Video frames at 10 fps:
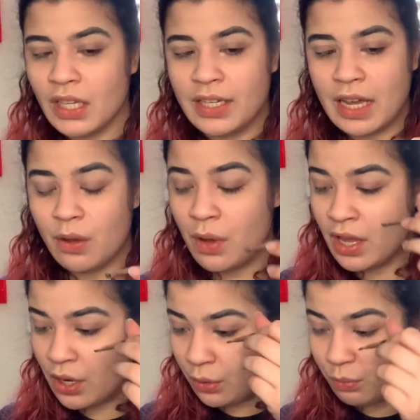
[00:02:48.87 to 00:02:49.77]
Now,
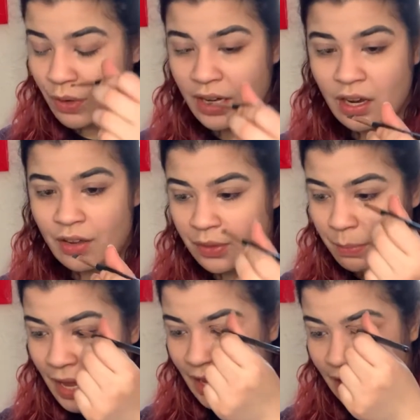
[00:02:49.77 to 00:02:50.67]
right off the
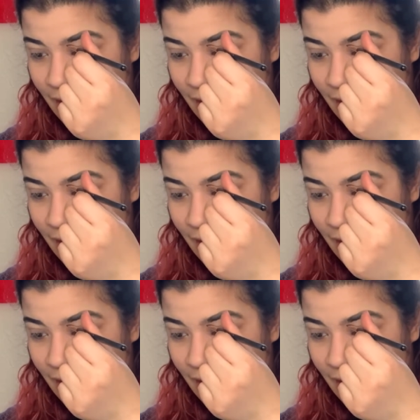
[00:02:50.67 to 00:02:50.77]
bat,